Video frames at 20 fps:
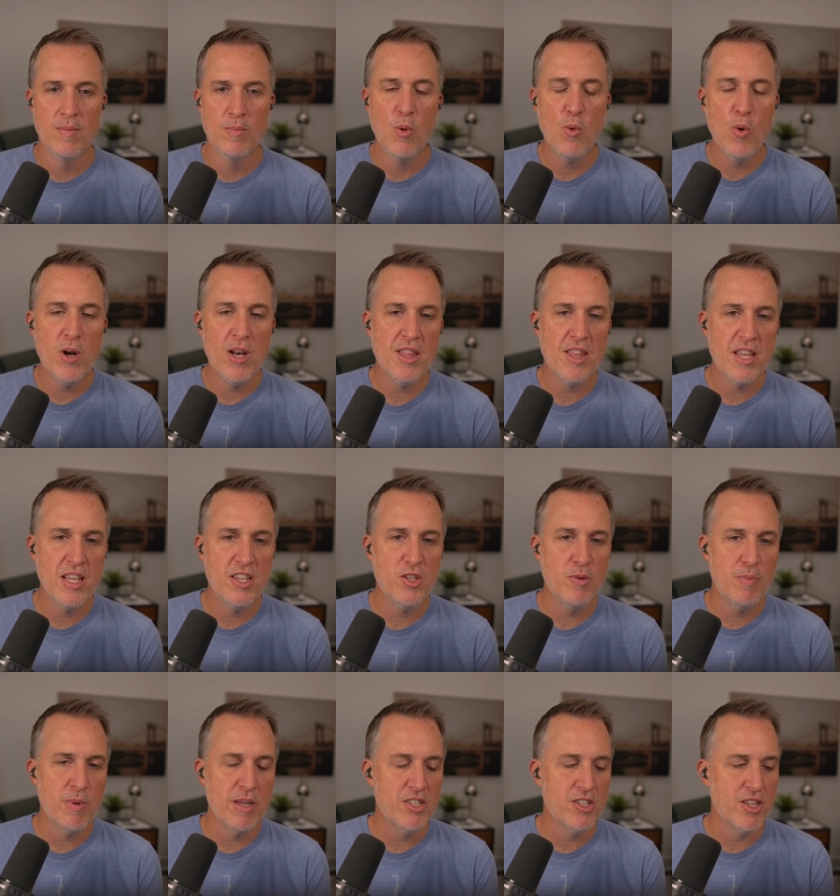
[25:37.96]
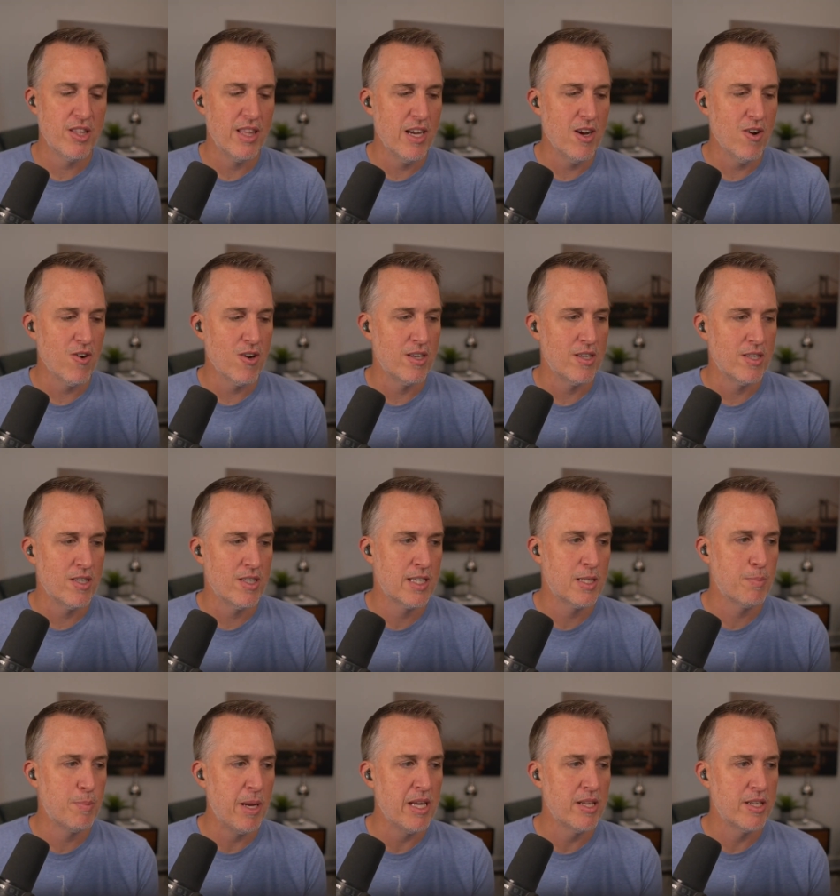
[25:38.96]
But one of the things you mentioned there is
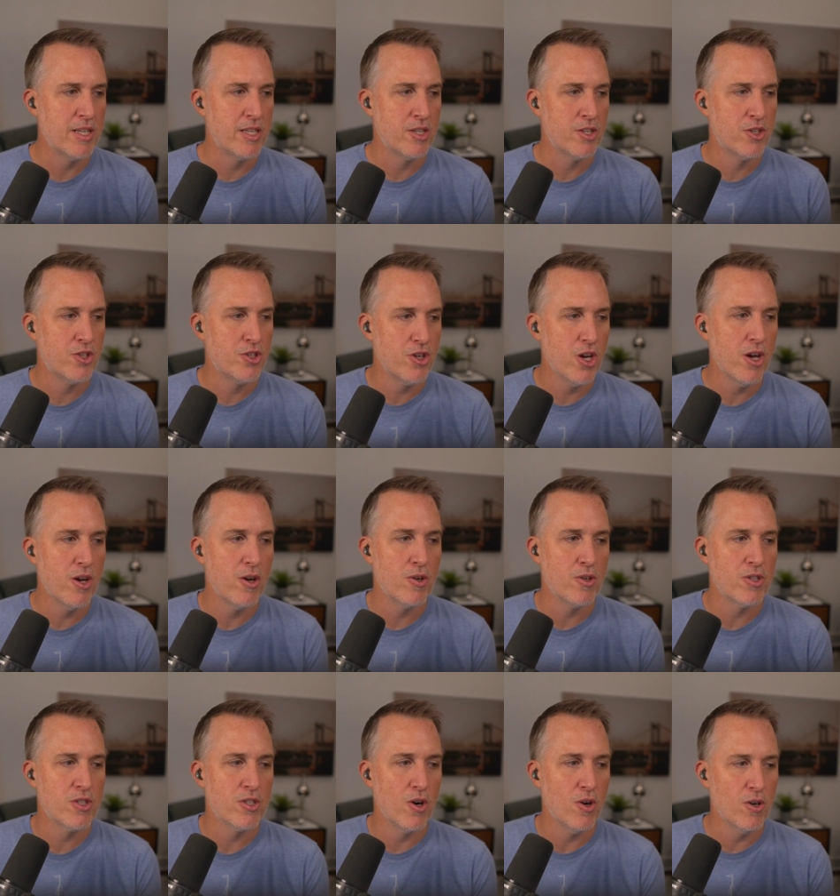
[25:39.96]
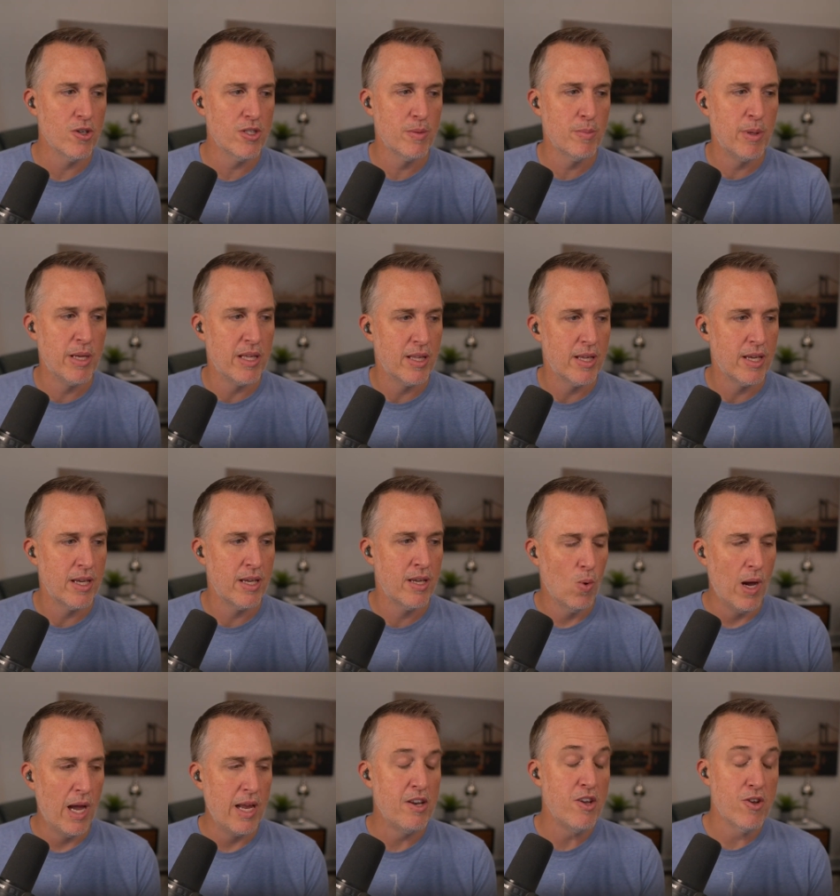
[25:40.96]
expanding shows. So ultimately,
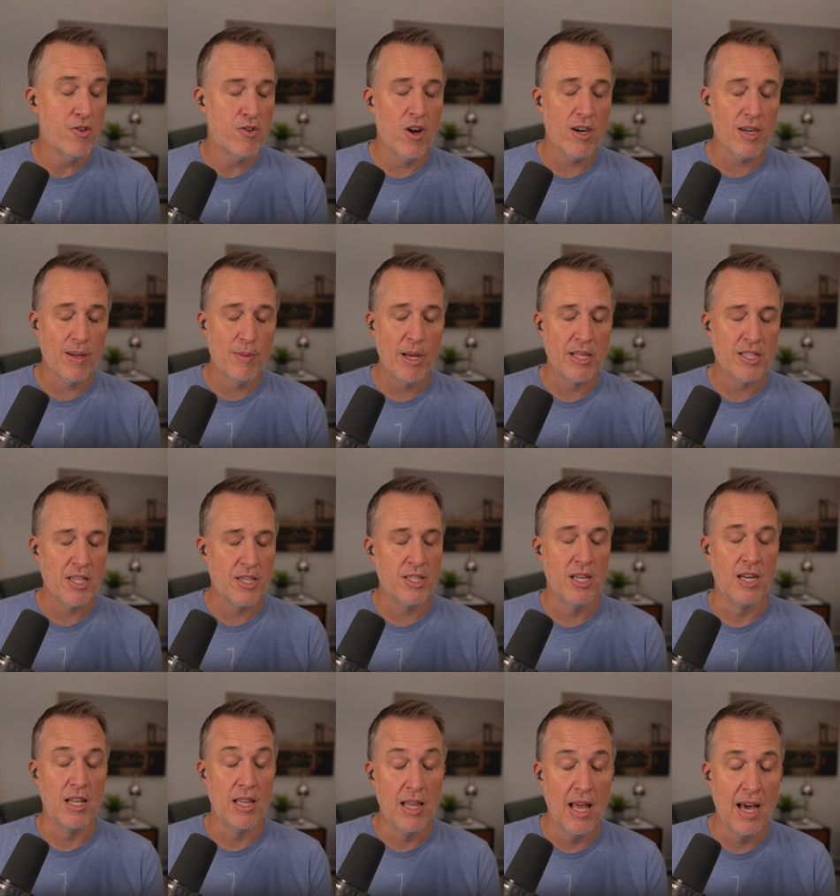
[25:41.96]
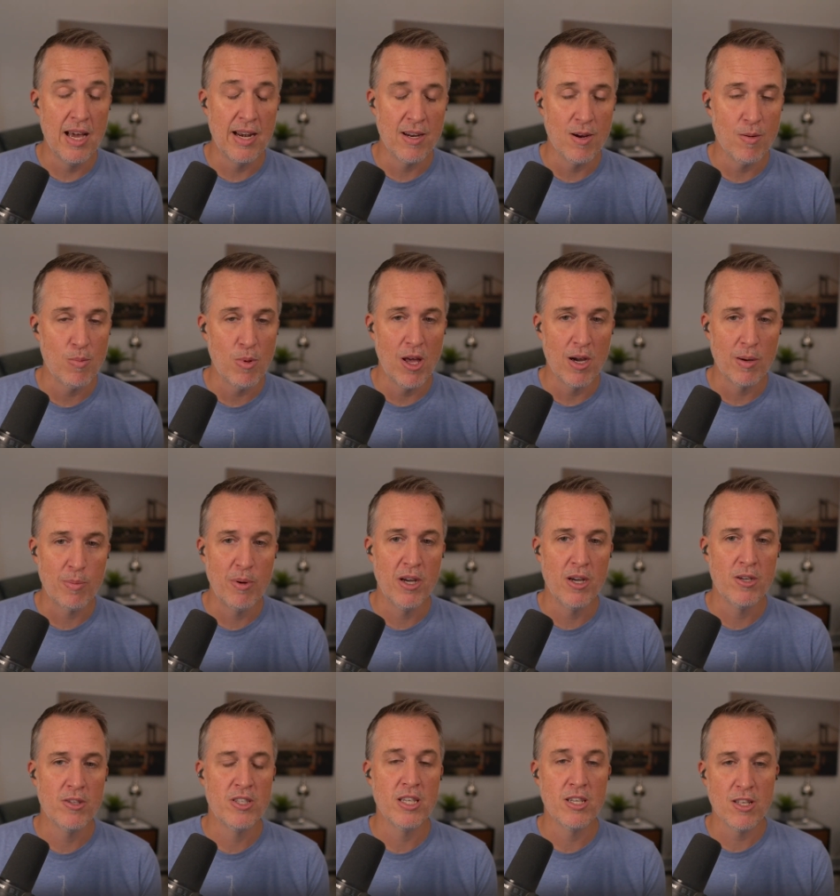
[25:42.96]
and you talk about this in a lot of your blog
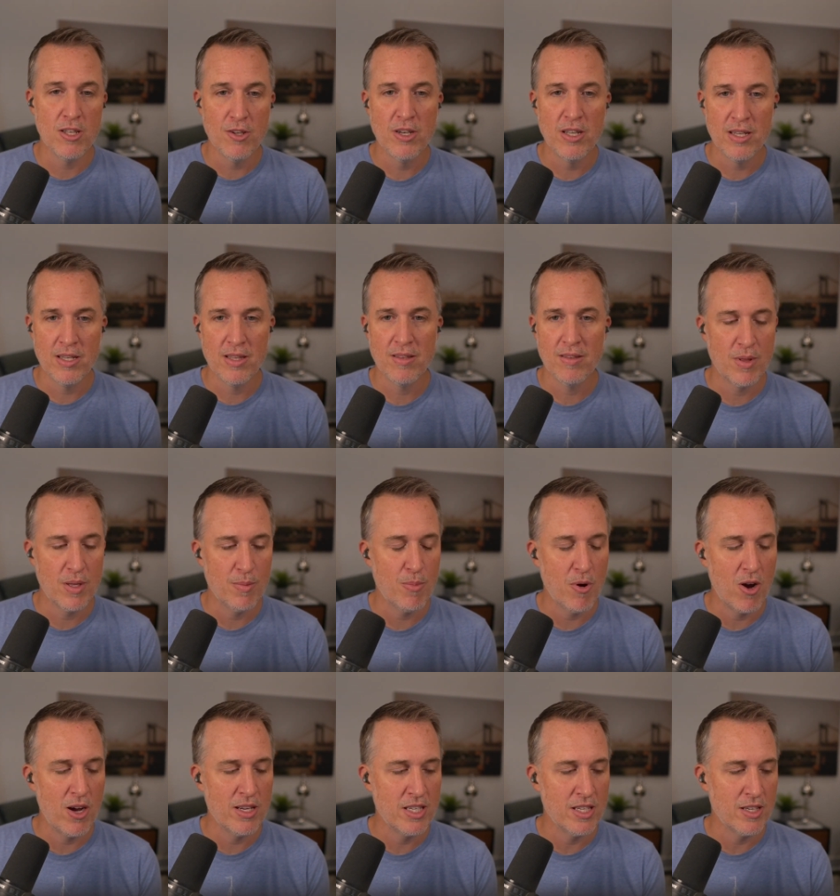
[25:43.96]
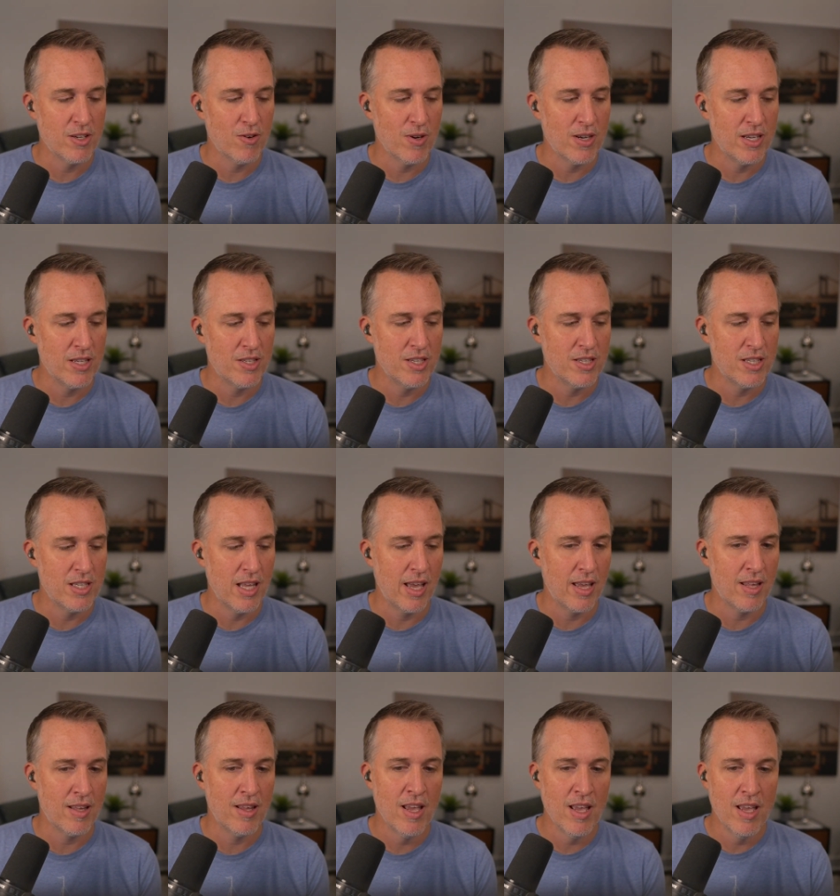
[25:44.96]
posts, including the price increase, is
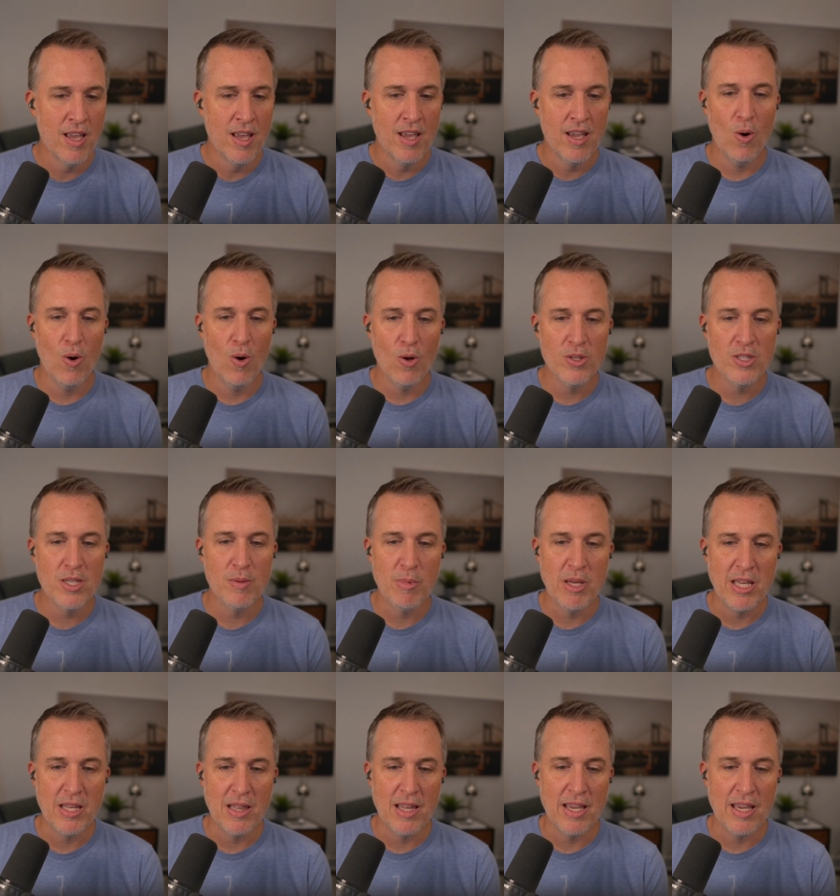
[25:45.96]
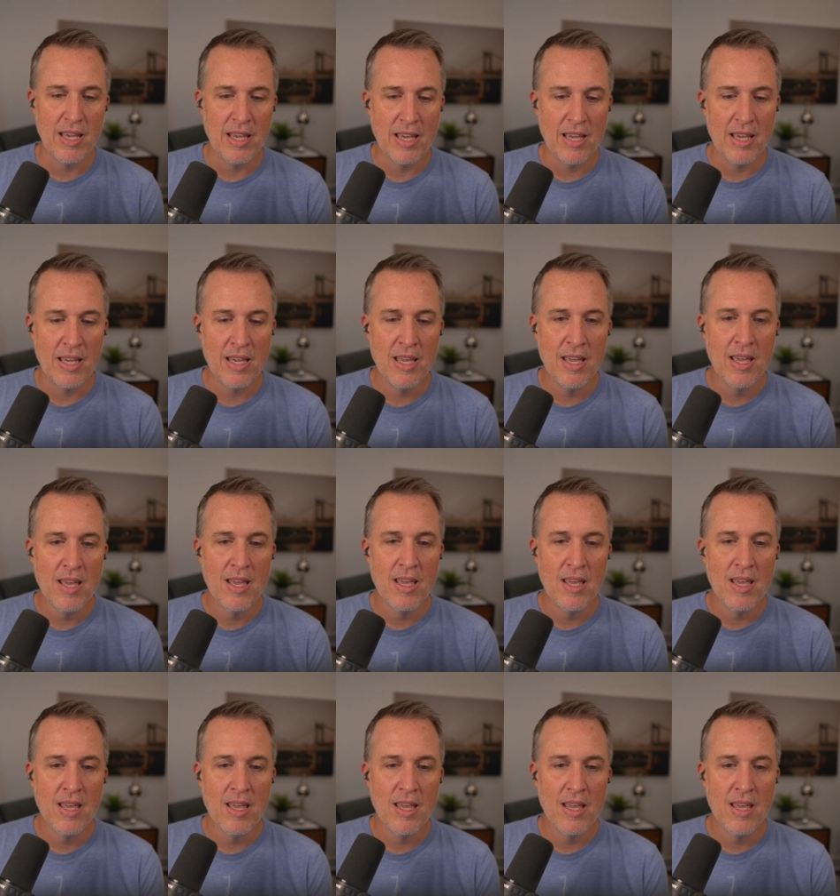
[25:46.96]
that ultimately